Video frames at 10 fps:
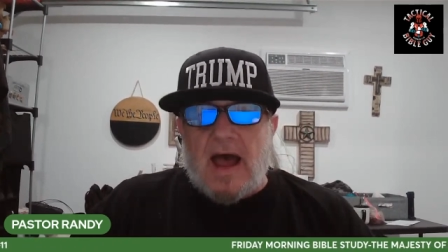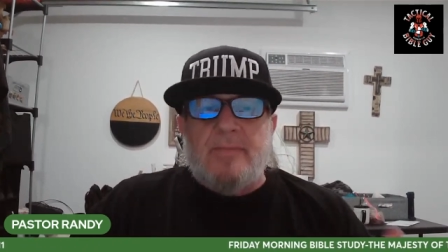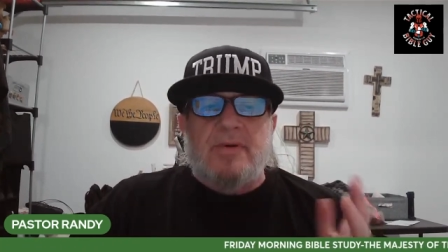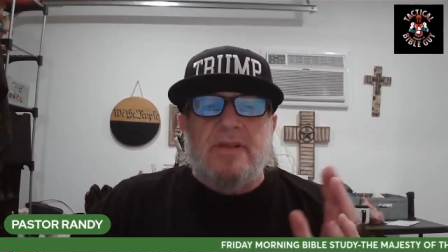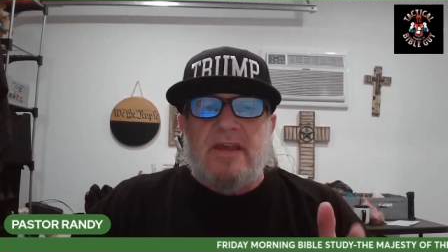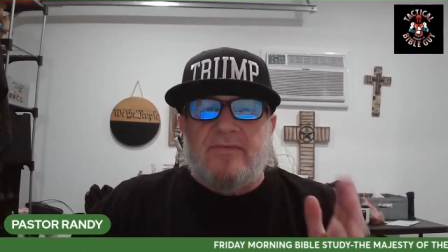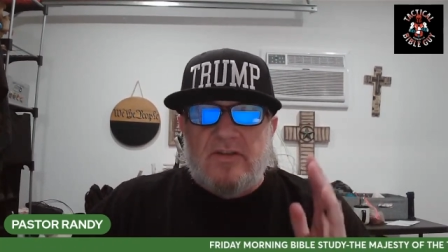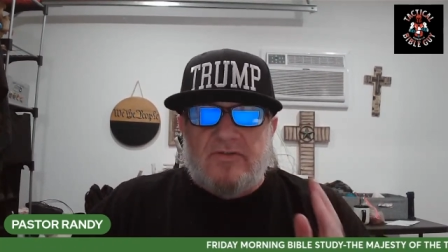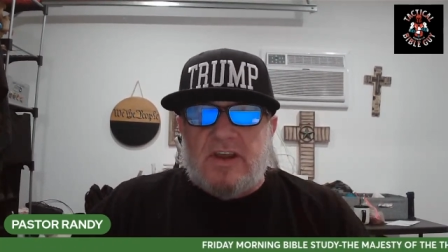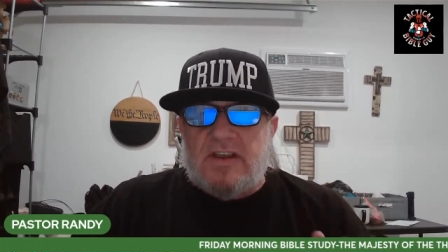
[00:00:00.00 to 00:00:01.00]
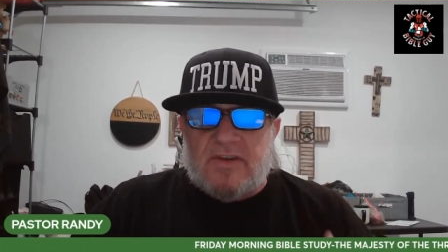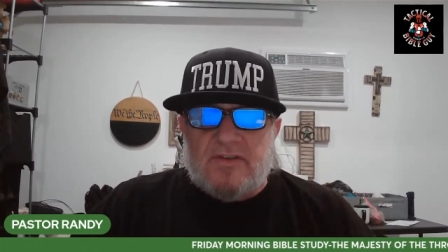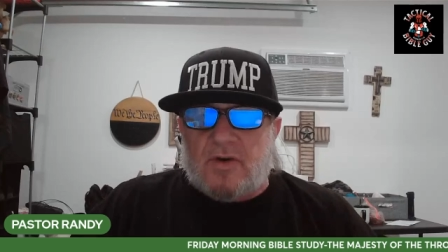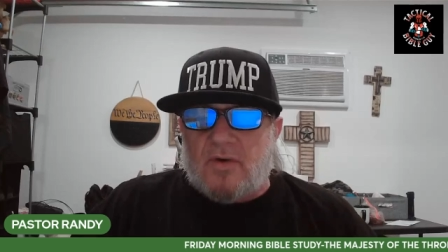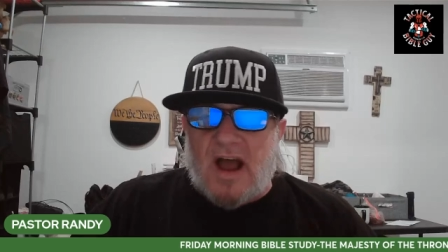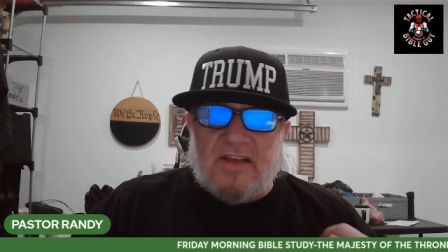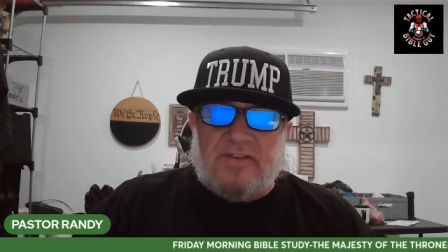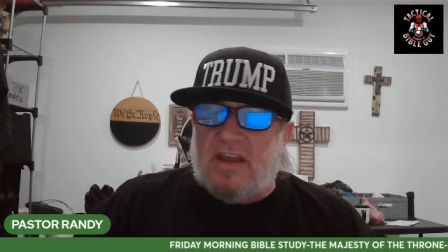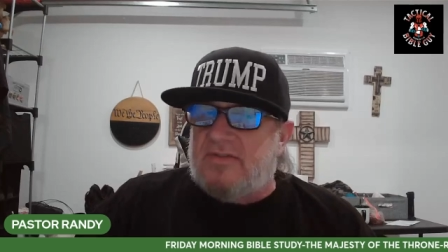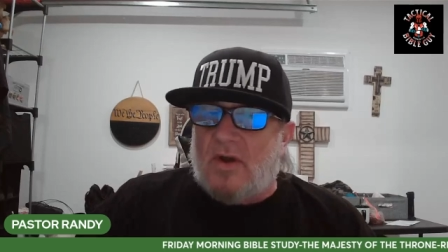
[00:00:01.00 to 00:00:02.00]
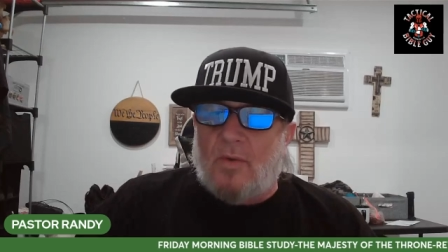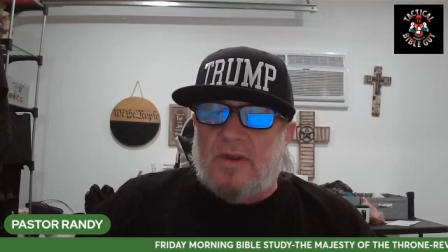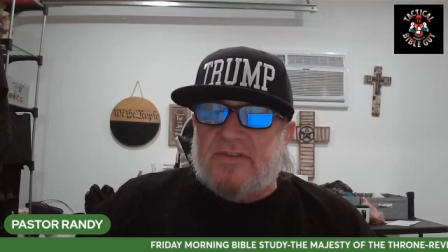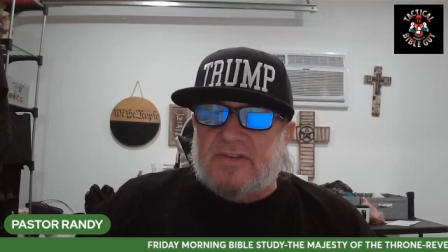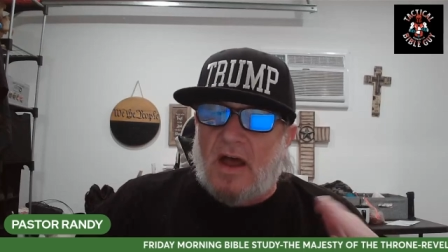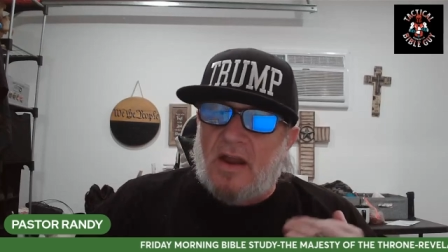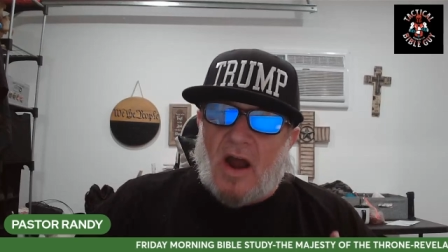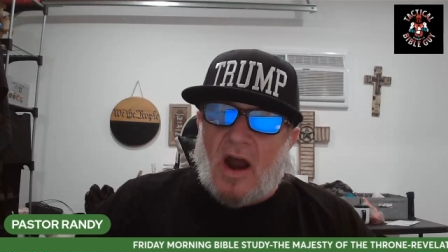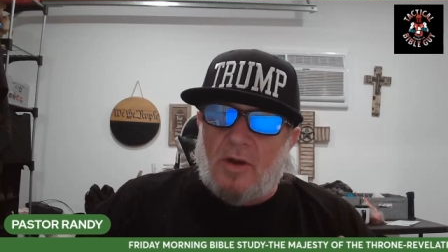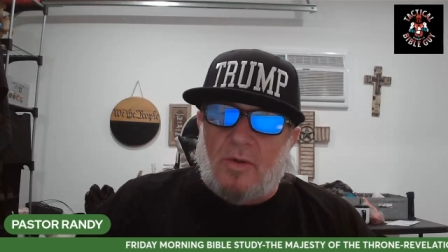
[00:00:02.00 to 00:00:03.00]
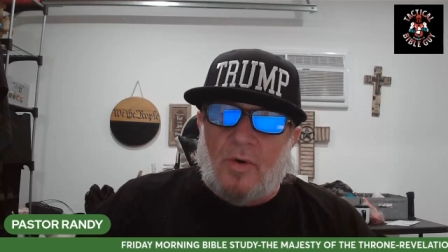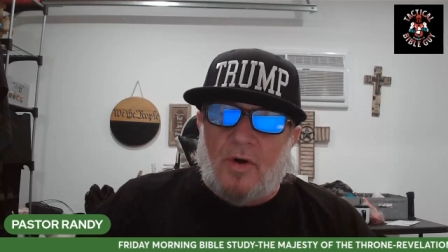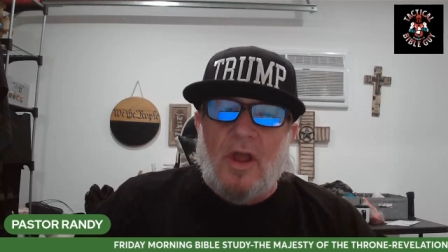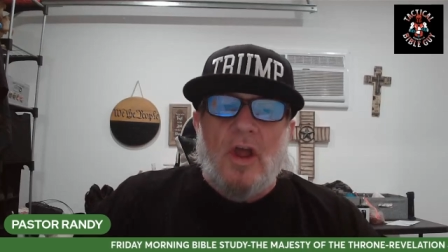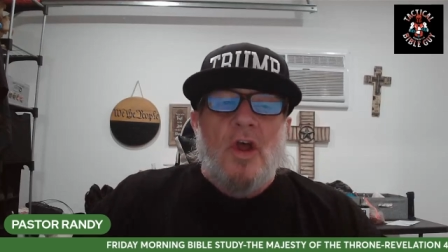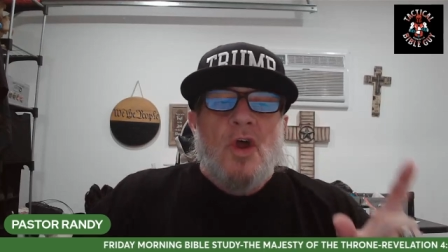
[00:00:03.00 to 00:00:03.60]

I believe in Jesus Christ, his only Son, our Lord,